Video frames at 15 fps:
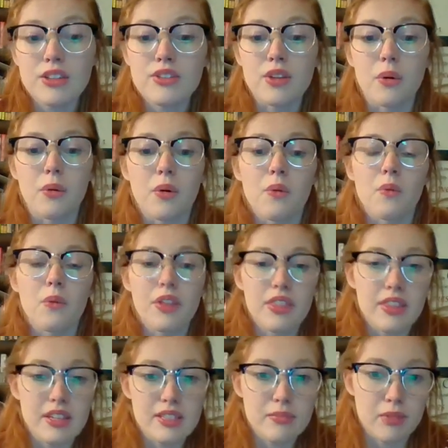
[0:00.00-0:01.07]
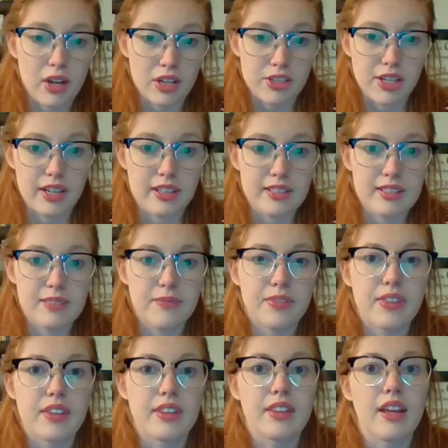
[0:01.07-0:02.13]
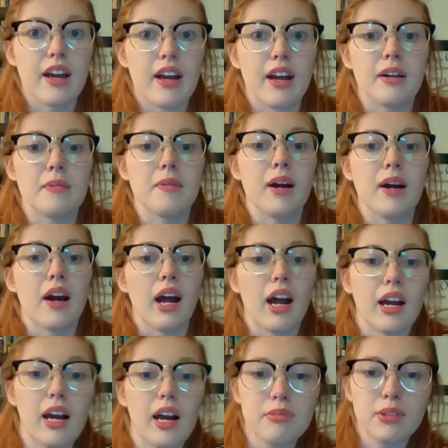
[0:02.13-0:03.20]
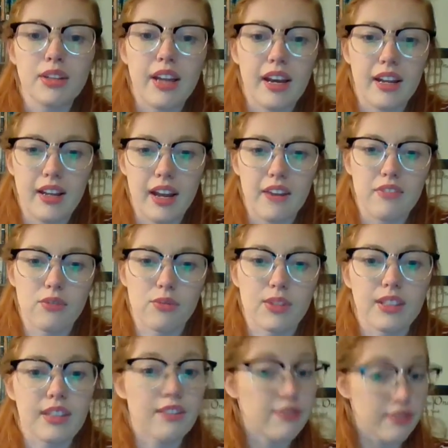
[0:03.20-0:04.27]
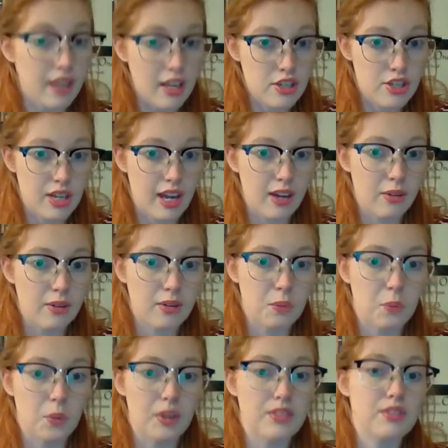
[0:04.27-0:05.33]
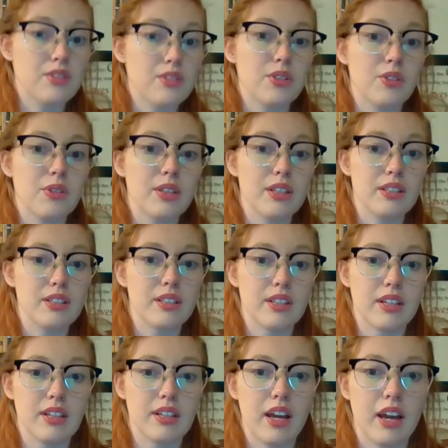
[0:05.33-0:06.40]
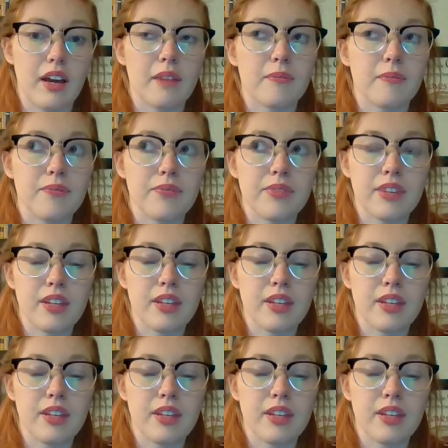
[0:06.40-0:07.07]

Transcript: So, with these projects, um, a couple that have really fleshed out one student um,